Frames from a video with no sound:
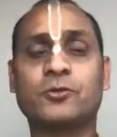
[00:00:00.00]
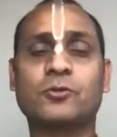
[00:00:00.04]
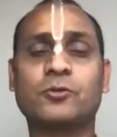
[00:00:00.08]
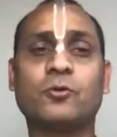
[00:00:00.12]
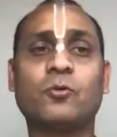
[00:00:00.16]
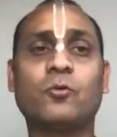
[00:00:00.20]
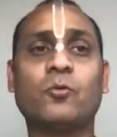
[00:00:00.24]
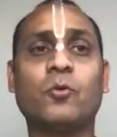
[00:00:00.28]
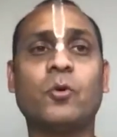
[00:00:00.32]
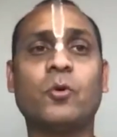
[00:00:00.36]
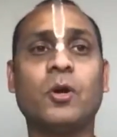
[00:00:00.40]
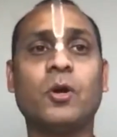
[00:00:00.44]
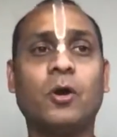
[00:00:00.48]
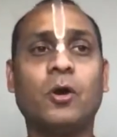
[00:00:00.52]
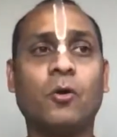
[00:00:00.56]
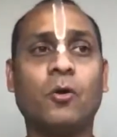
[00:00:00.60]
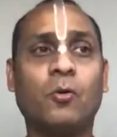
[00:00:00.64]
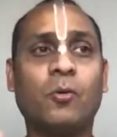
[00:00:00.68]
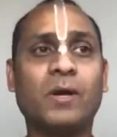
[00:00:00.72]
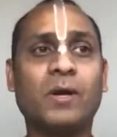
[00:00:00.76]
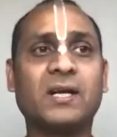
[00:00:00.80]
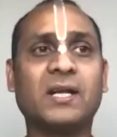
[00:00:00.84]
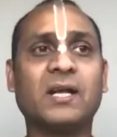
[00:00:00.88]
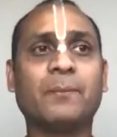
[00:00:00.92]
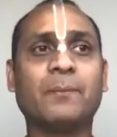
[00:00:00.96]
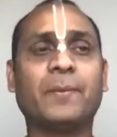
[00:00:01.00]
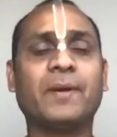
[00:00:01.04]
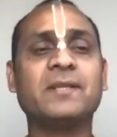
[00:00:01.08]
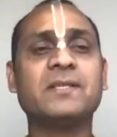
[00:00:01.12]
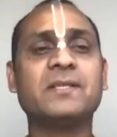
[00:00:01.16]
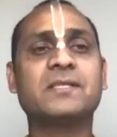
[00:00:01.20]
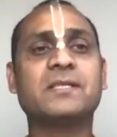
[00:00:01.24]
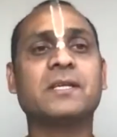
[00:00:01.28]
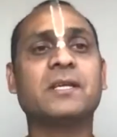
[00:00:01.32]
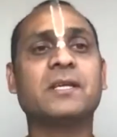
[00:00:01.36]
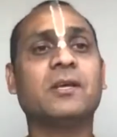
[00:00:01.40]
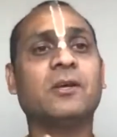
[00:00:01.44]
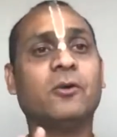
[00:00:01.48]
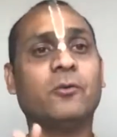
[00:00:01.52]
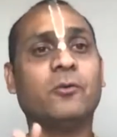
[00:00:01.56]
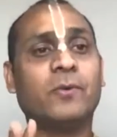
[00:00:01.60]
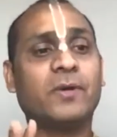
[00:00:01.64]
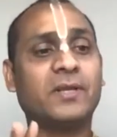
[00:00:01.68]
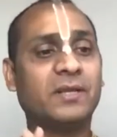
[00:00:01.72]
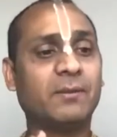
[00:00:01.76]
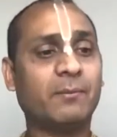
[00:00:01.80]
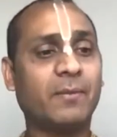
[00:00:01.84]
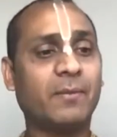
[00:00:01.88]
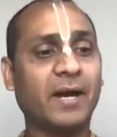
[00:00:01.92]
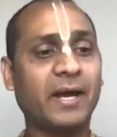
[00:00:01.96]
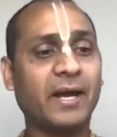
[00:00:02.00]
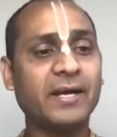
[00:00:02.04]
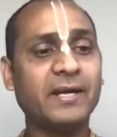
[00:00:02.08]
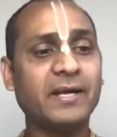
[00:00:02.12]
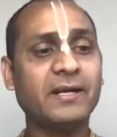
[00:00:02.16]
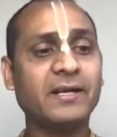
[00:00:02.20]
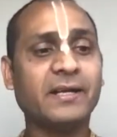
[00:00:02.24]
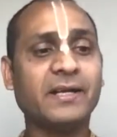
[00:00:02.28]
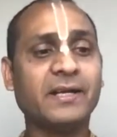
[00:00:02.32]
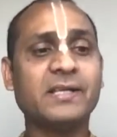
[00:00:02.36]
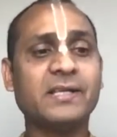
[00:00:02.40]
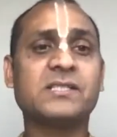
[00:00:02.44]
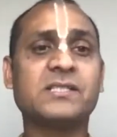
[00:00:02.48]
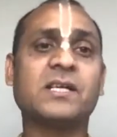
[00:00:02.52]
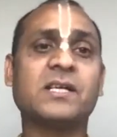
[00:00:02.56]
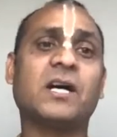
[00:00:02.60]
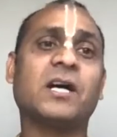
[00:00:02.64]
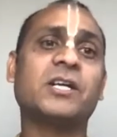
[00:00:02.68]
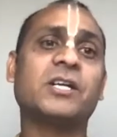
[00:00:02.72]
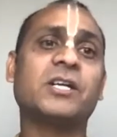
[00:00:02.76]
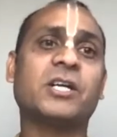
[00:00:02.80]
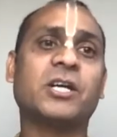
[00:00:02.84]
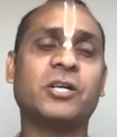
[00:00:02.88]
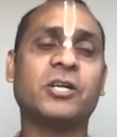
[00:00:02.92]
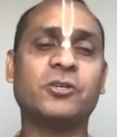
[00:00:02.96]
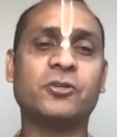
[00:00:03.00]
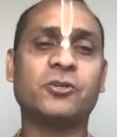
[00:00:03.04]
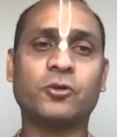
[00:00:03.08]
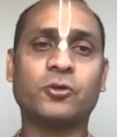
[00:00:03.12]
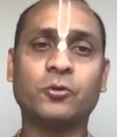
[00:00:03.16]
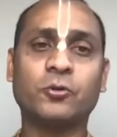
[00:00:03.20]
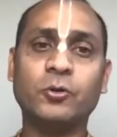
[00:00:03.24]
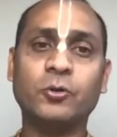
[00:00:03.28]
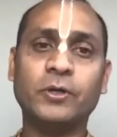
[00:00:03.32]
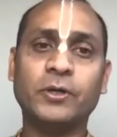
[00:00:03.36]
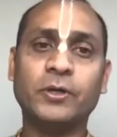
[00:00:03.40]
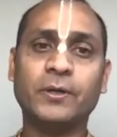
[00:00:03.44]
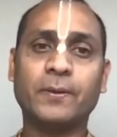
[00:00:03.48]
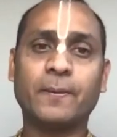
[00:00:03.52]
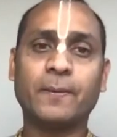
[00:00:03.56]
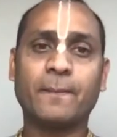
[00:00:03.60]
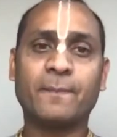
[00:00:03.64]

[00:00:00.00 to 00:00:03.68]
So what happens when the mind is uncontrolled,